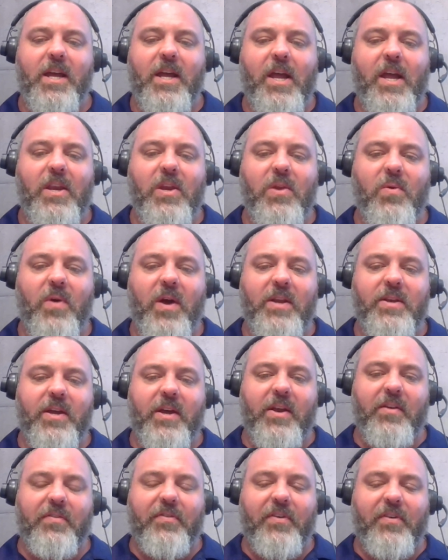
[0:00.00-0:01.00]
and you
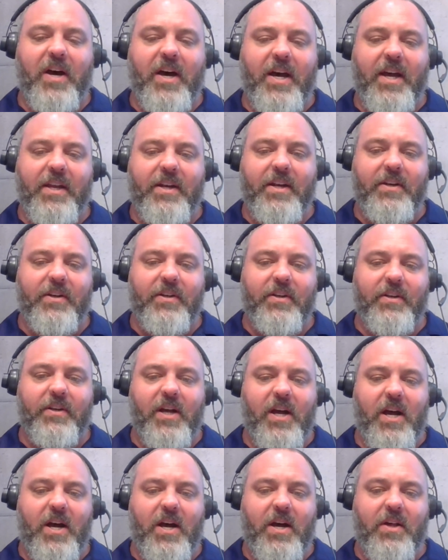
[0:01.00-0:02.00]
identified
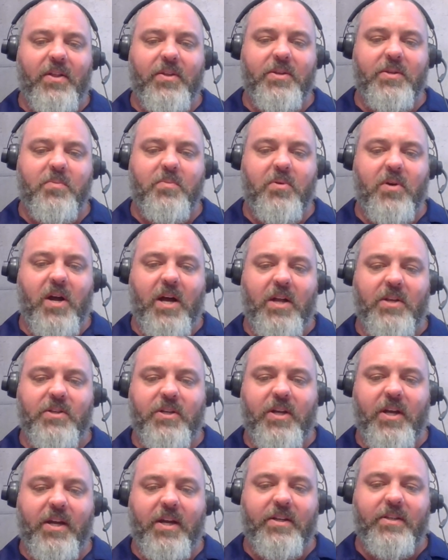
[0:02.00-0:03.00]
uh, this
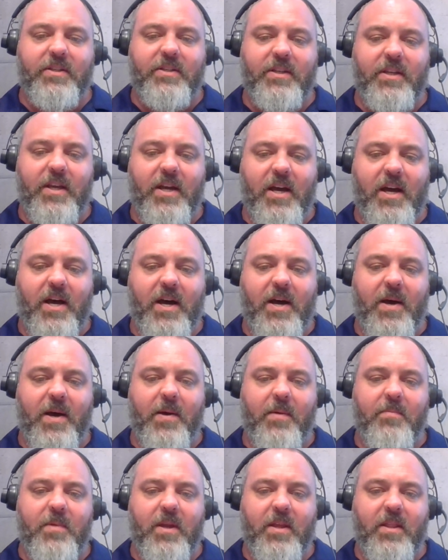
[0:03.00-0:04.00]
project
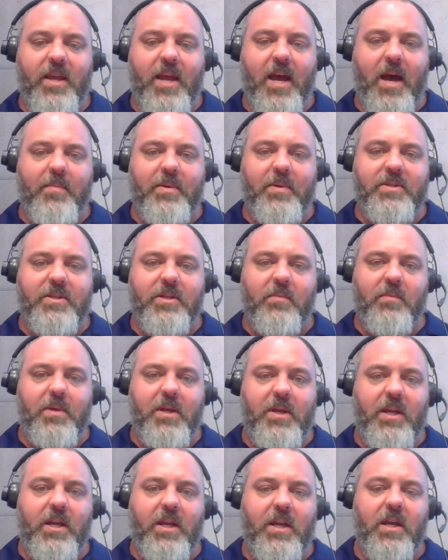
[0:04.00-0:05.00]
um, in the
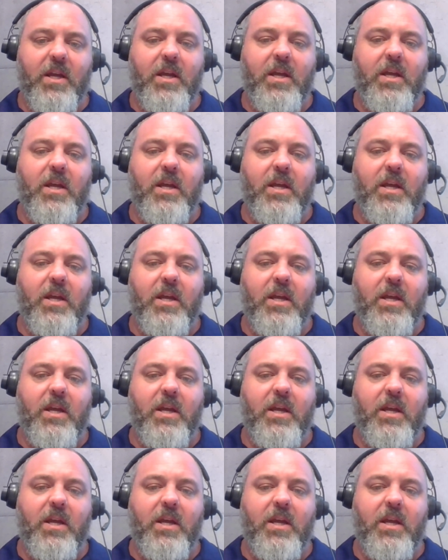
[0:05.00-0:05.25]
Abitibi